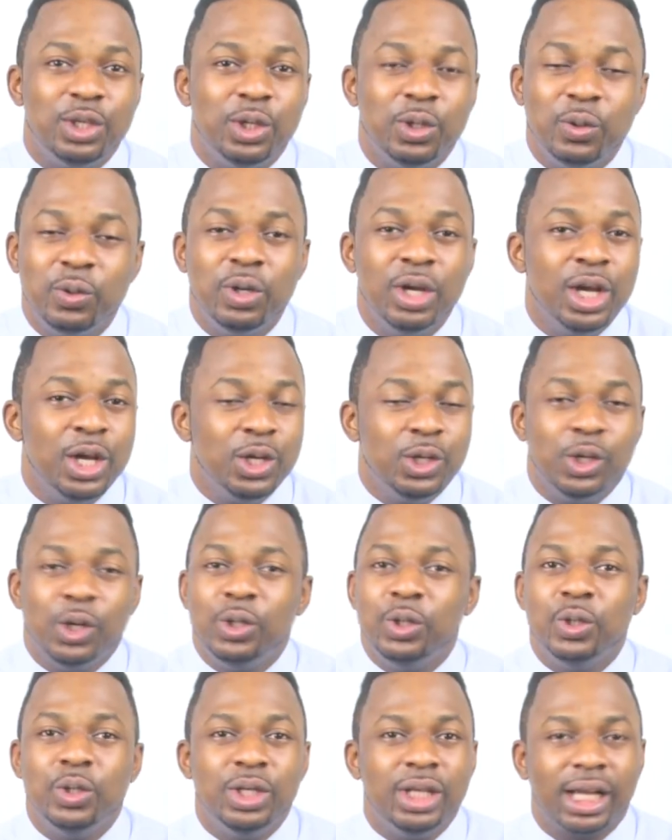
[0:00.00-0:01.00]
you, your
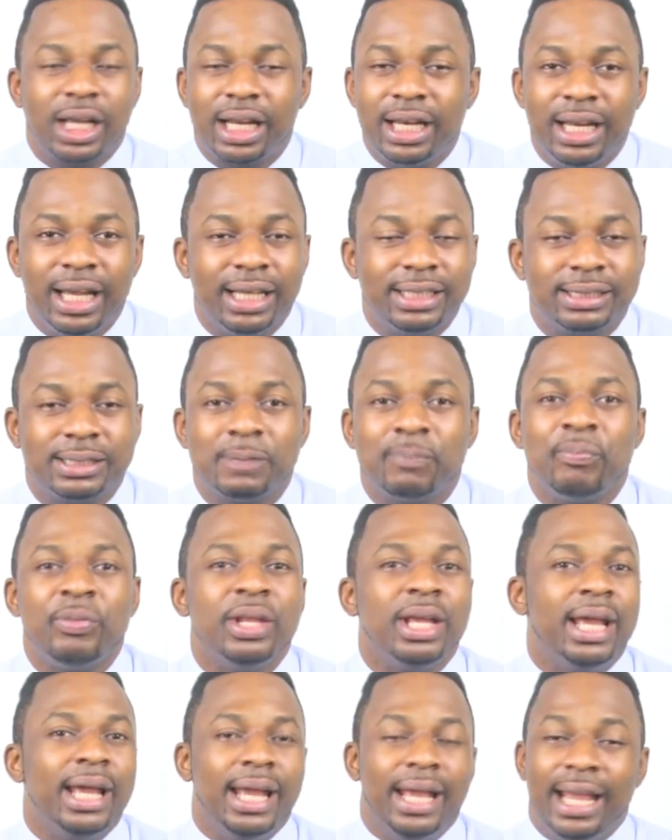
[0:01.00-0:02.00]
uniqueness,
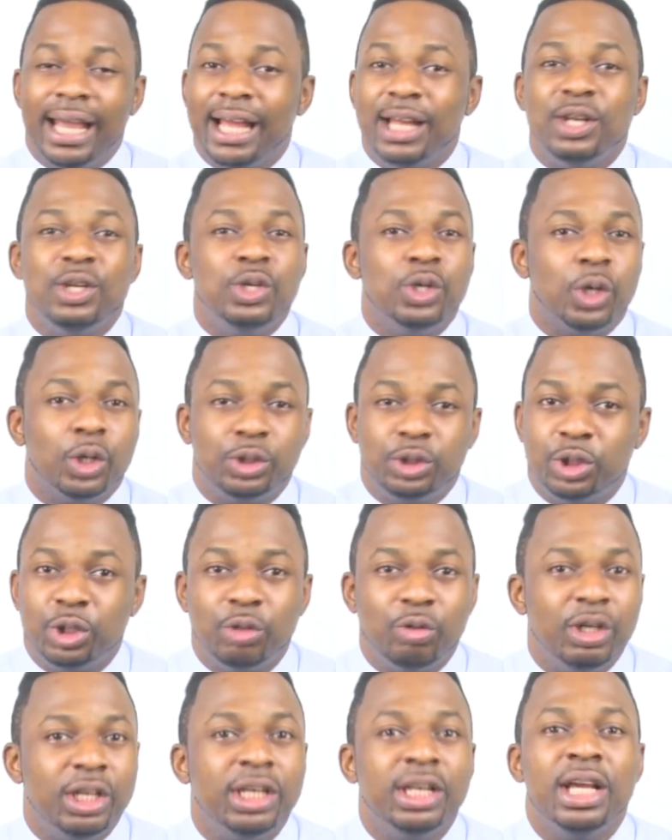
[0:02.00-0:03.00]
and
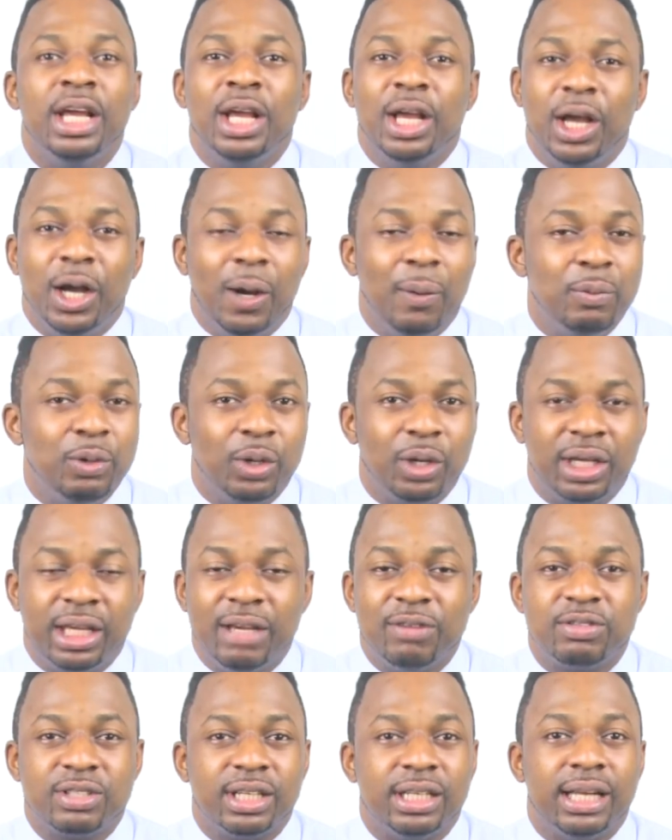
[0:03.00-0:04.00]
nurturing your
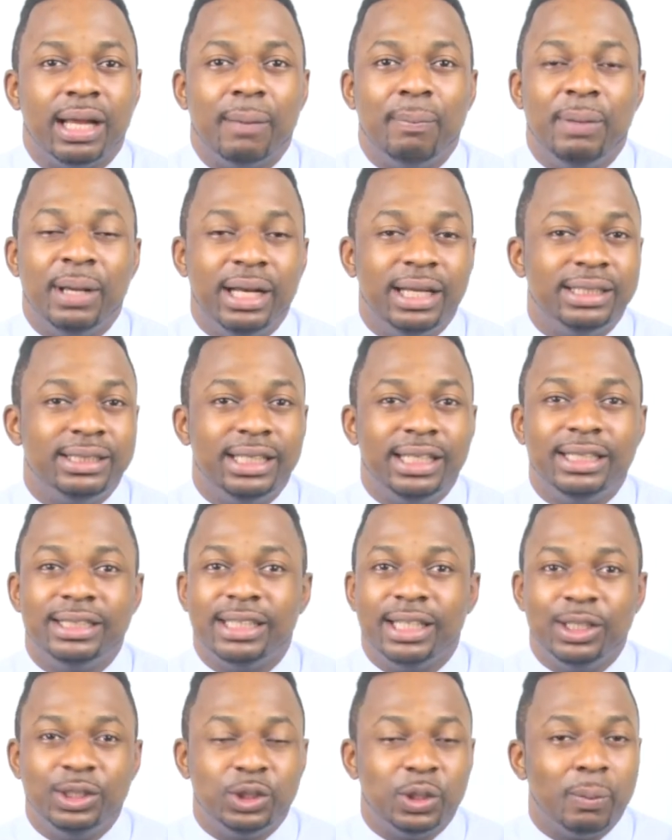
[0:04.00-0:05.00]
gifts and abilities
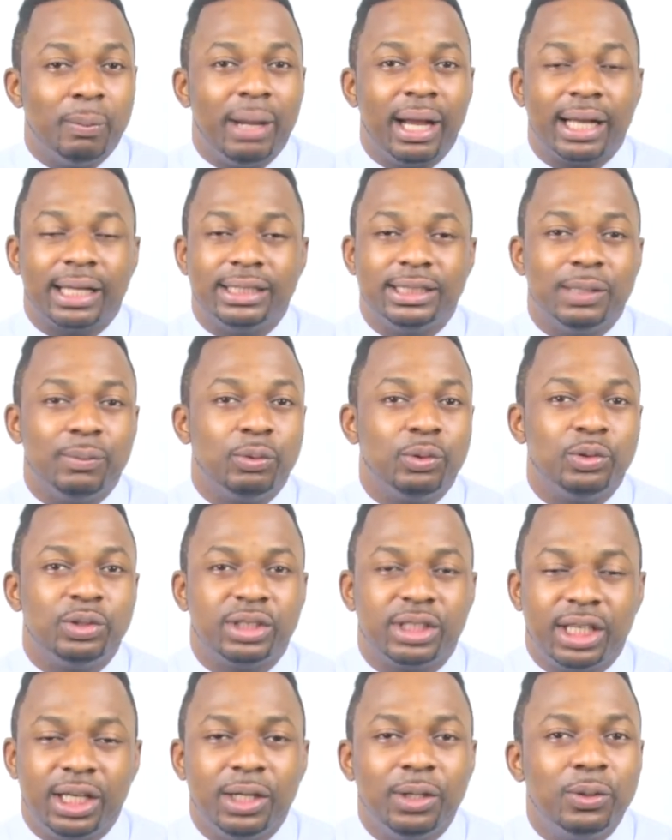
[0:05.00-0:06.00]
into marketable
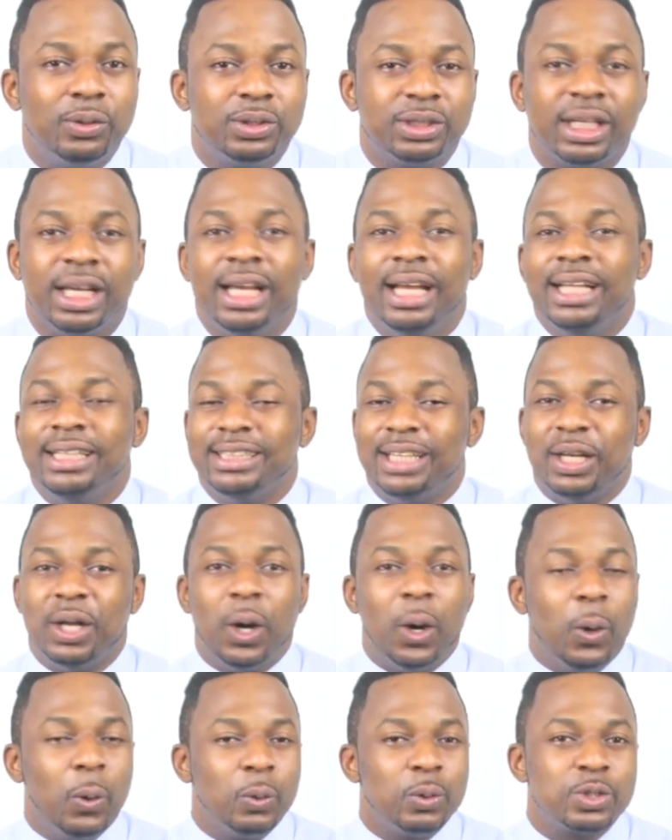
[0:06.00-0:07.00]
skills. Then
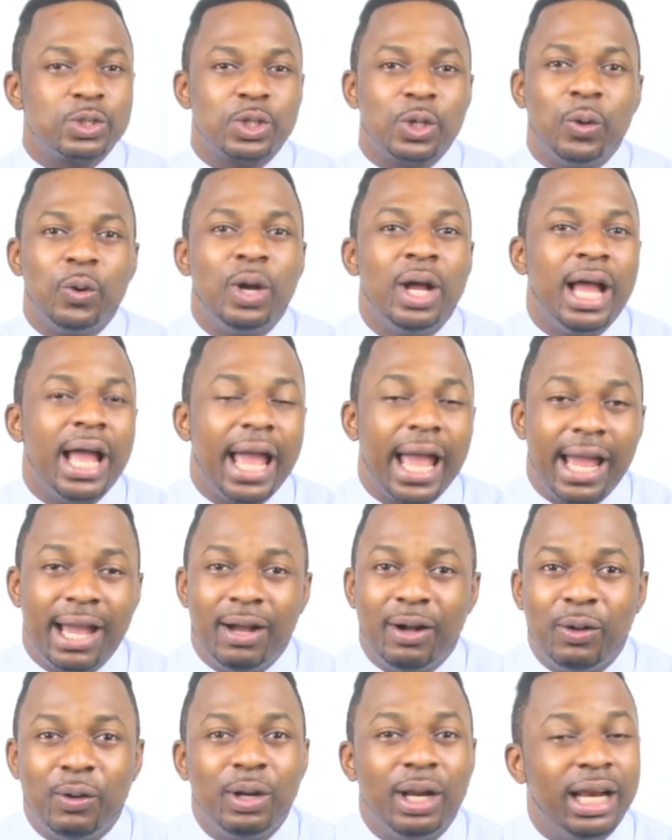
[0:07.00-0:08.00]
also
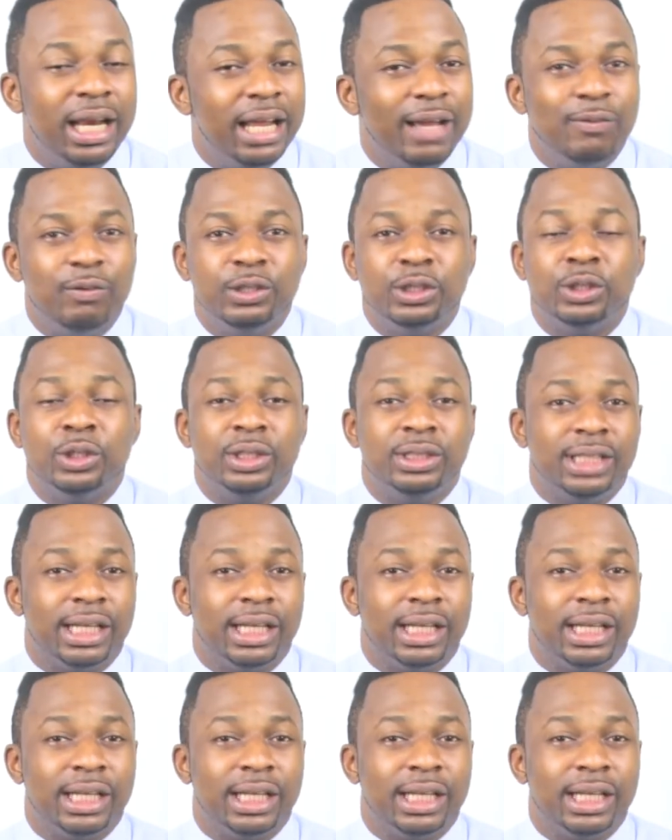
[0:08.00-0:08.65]
L, leveraging on